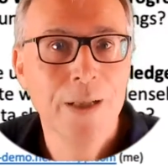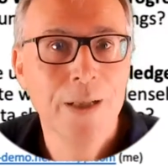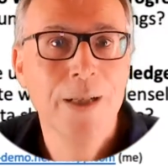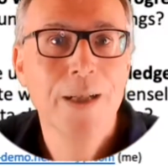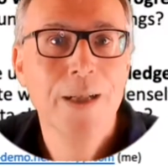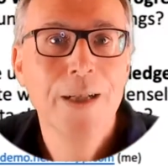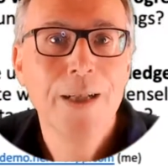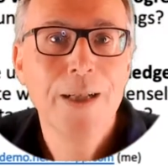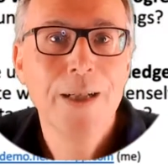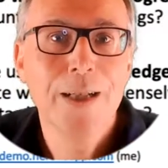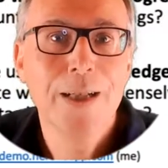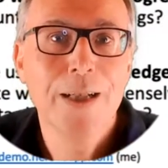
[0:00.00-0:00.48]

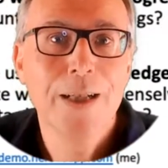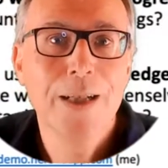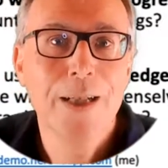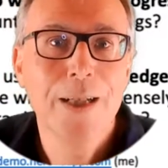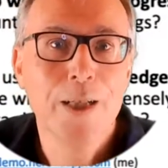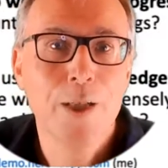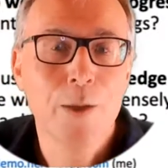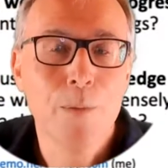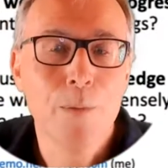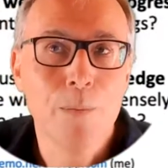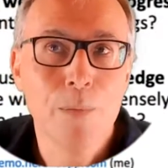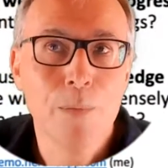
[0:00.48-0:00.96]
um,
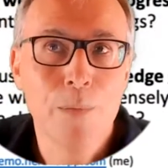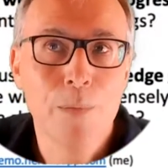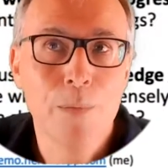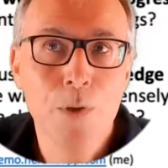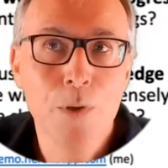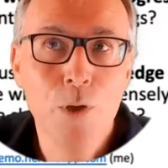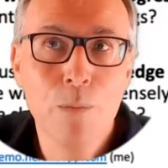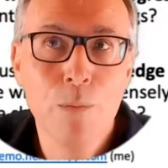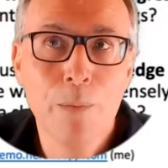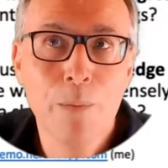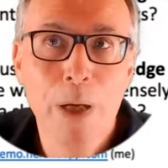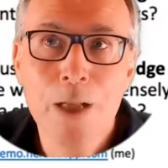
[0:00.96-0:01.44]
you may
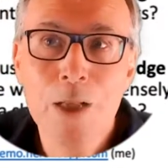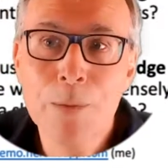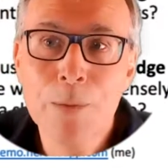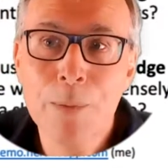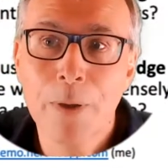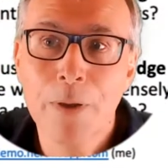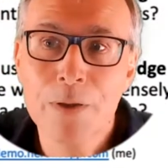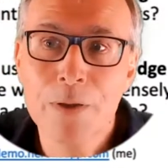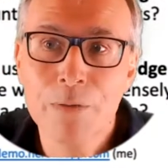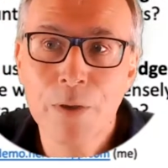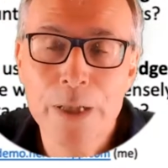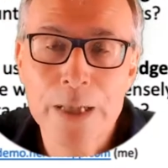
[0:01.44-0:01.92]
experience a very
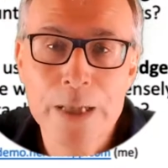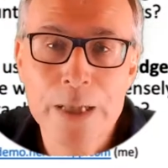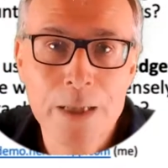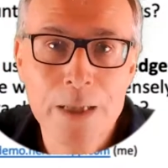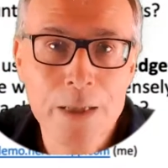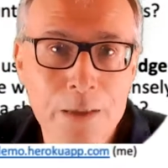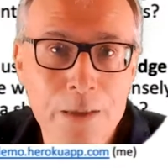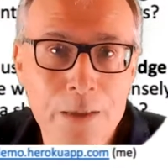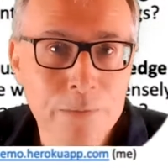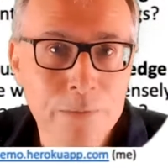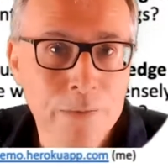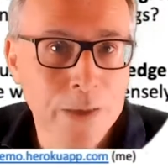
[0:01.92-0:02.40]
different
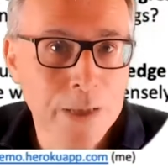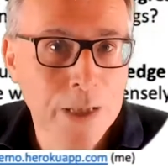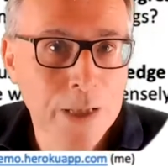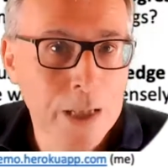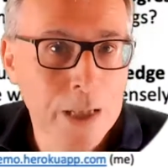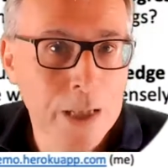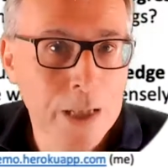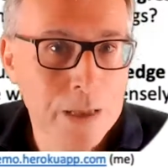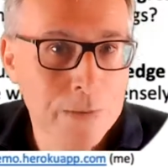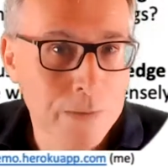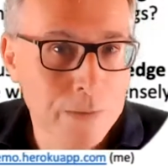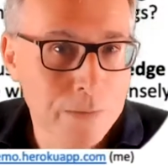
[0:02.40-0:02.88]
kind of
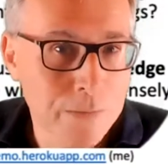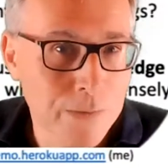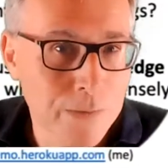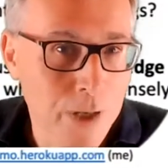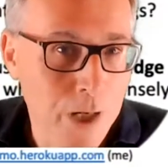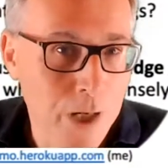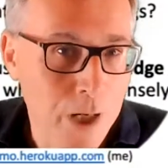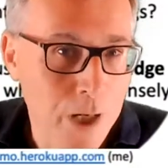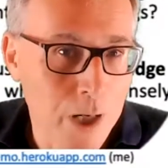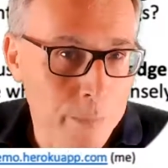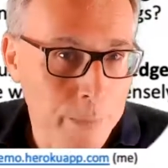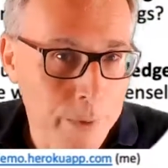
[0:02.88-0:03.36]
environment to
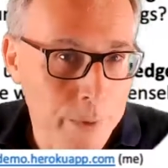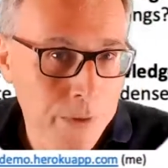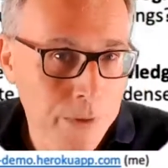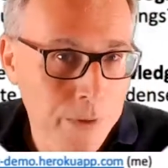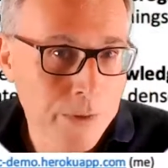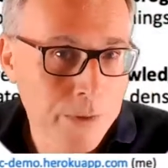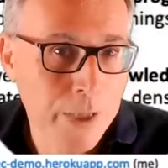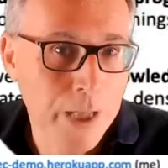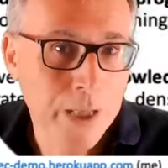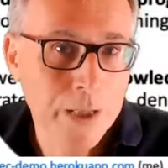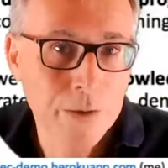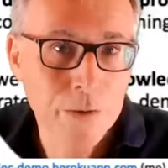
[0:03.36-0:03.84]
say
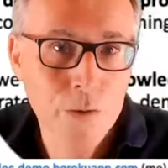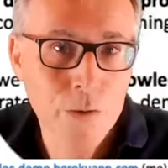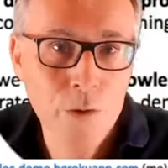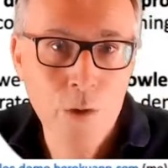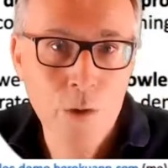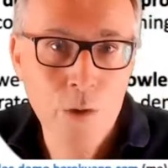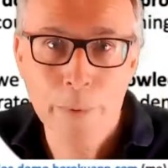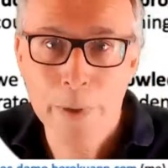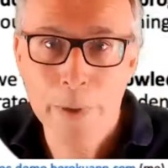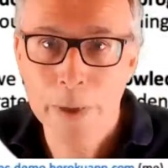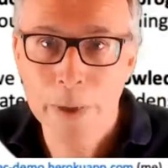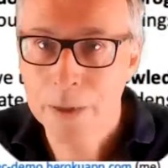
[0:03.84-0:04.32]
contributing to say
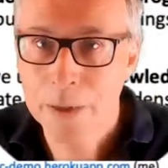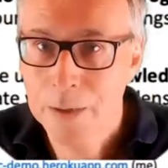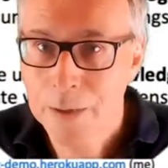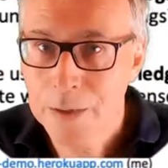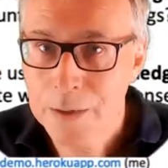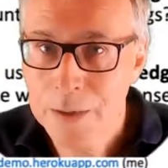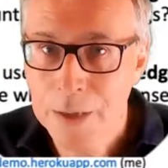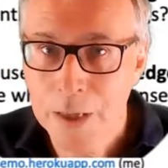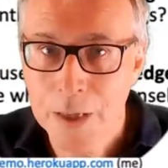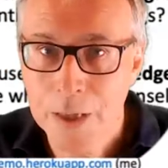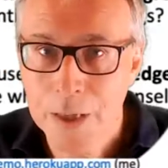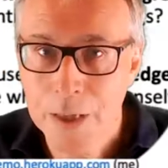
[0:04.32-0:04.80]
GBIF
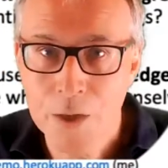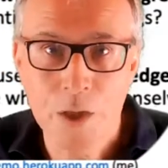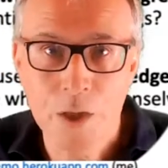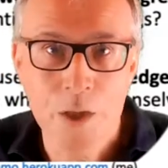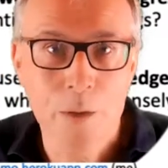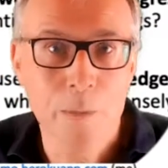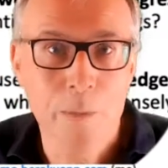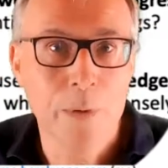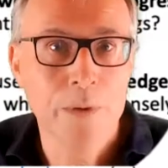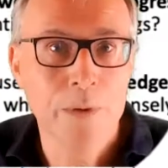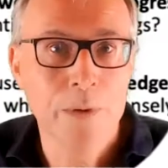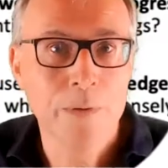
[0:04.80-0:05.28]
or
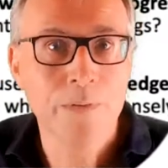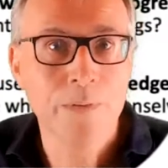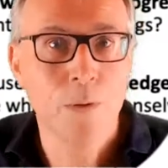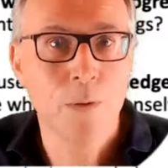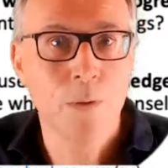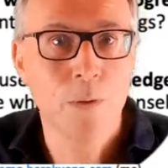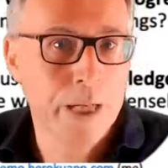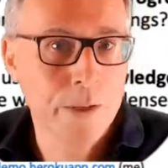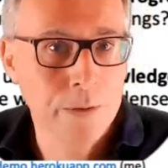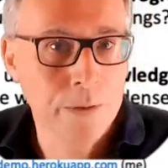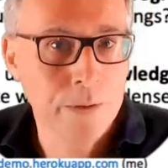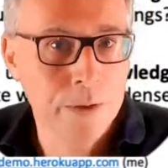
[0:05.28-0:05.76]
iNaturalist or
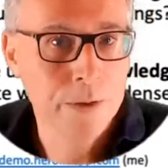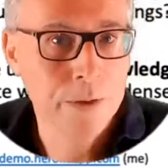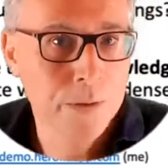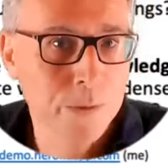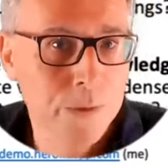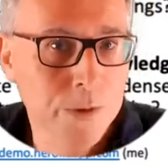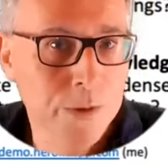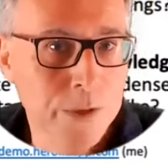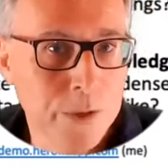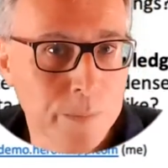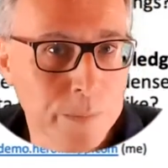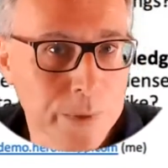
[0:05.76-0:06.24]
something else
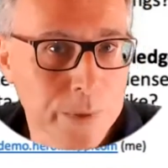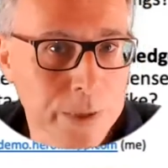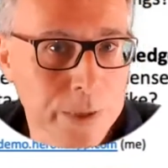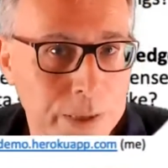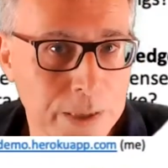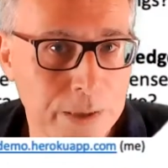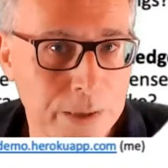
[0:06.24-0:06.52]
like that.